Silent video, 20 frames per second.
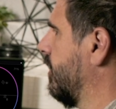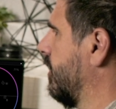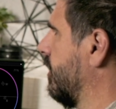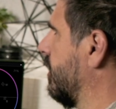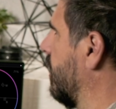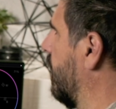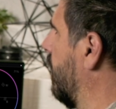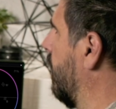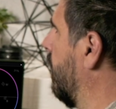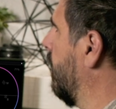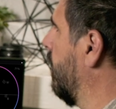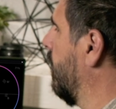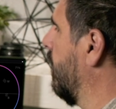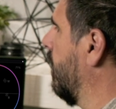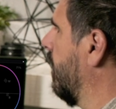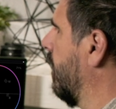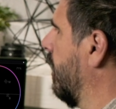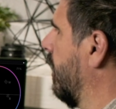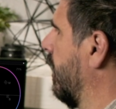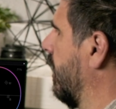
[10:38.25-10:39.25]
So
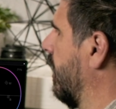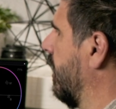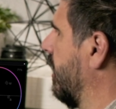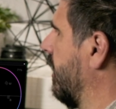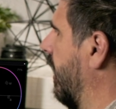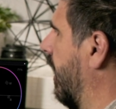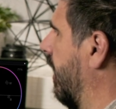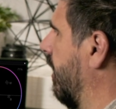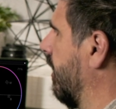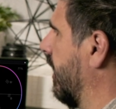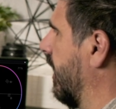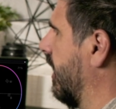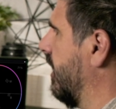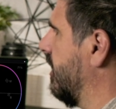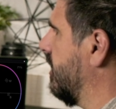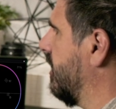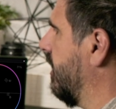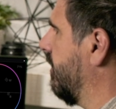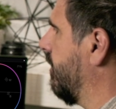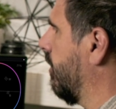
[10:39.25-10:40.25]
yeah, kind
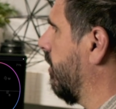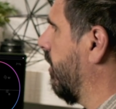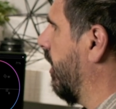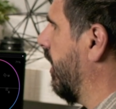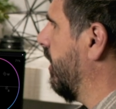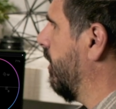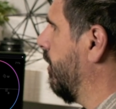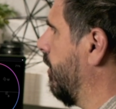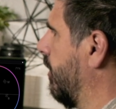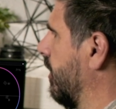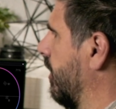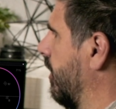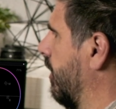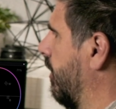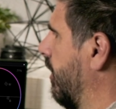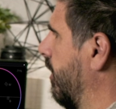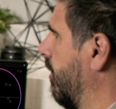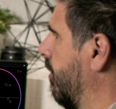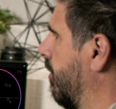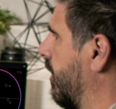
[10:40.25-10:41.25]
of just have a random one
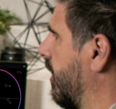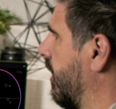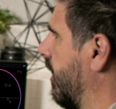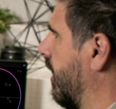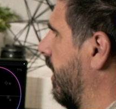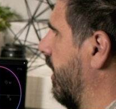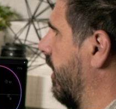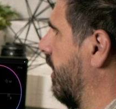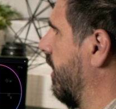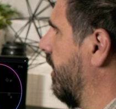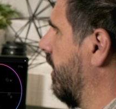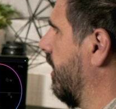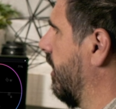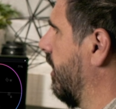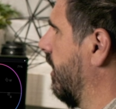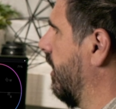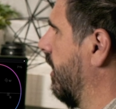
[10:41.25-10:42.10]
going, but then,